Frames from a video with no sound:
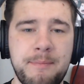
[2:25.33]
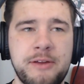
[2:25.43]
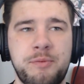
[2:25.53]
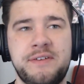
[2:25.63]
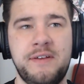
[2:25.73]

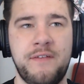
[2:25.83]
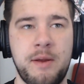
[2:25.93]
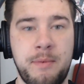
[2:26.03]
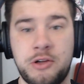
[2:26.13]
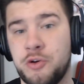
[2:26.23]
because we see very
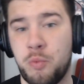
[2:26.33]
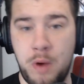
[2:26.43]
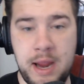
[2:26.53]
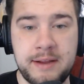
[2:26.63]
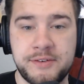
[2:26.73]
much that
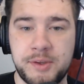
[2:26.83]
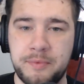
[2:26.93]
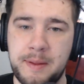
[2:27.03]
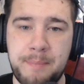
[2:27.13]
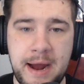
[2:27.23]
Rei is someone
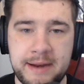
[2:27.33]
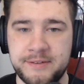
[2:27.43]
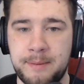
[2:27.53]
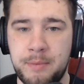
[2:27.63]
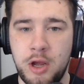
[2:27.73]
that bodies
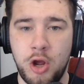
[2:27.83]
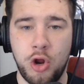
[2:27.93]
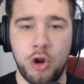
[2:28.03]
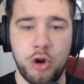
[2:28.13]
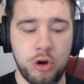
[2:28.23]
up
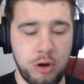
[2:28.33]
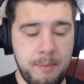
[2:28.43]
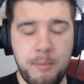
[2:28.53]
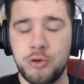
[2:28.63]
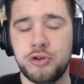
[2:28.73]
her
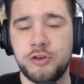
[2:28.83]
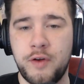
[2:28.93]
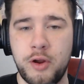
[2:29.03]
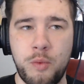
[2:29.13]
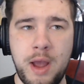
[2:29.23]
emotions
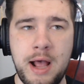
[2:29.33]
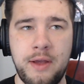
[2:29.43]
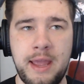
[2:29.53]
very well.